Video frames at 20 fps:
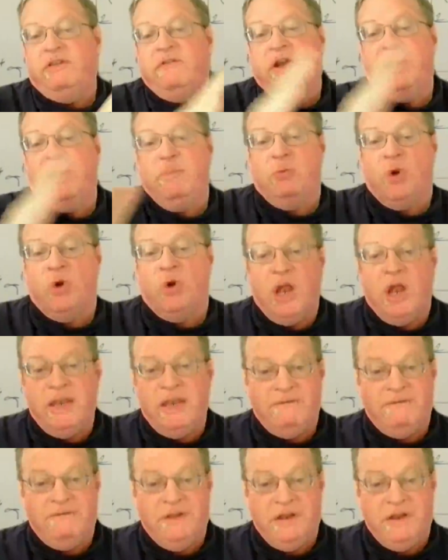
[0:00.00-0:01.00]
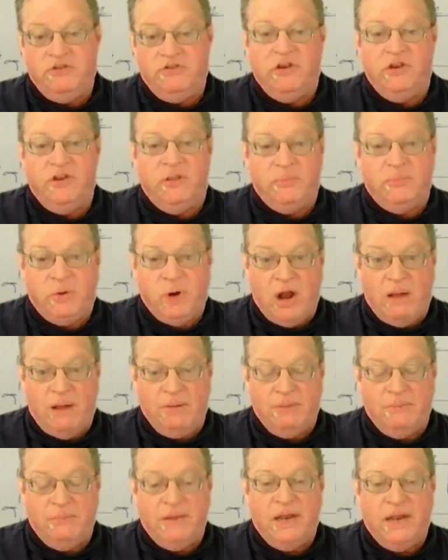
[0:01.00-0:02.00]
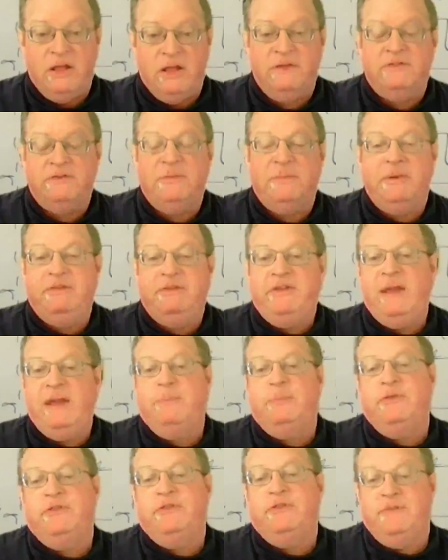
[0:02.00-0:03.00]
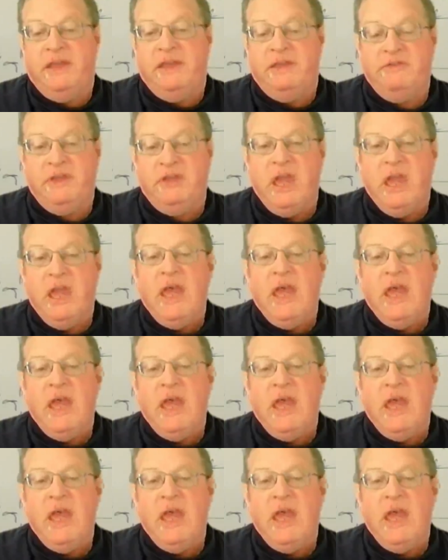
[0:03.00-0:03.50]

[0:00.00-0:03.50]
very broad definition of the problem, and I'll give some examples of this,